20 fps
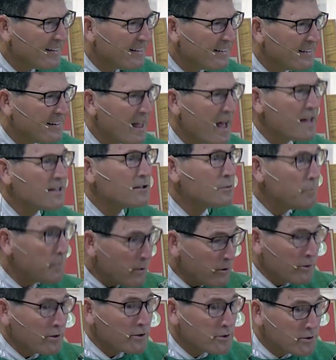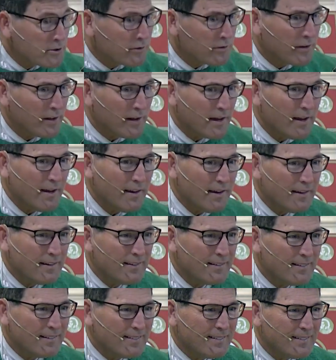not spiritually,
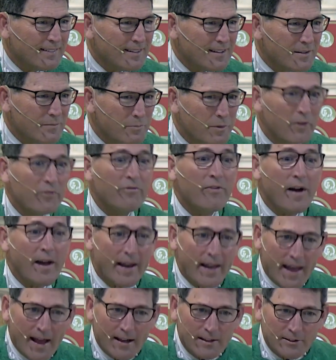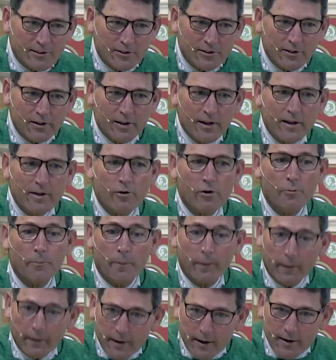but financially or
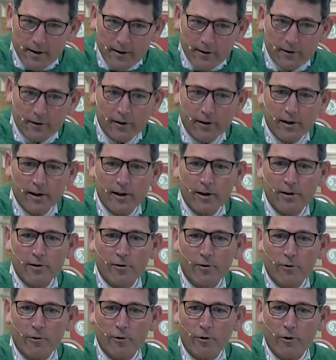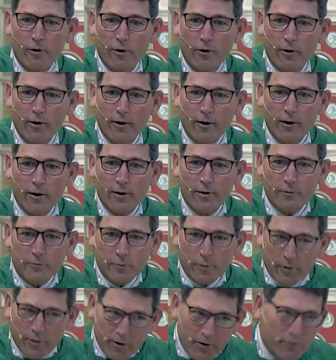politically or
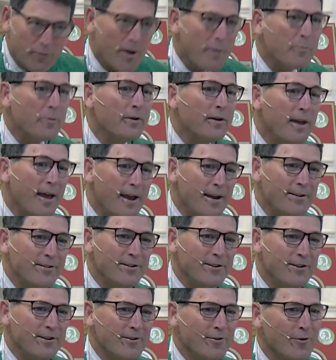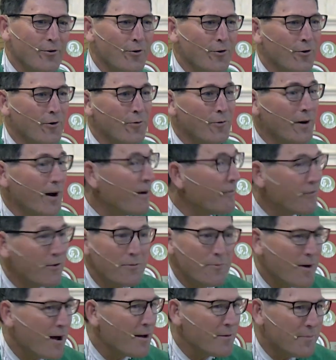with your reputation or whatever
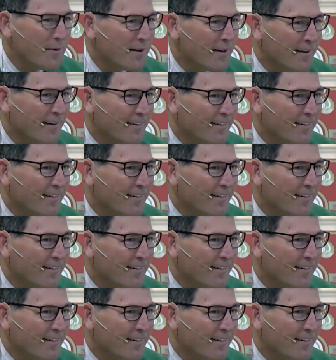it might be.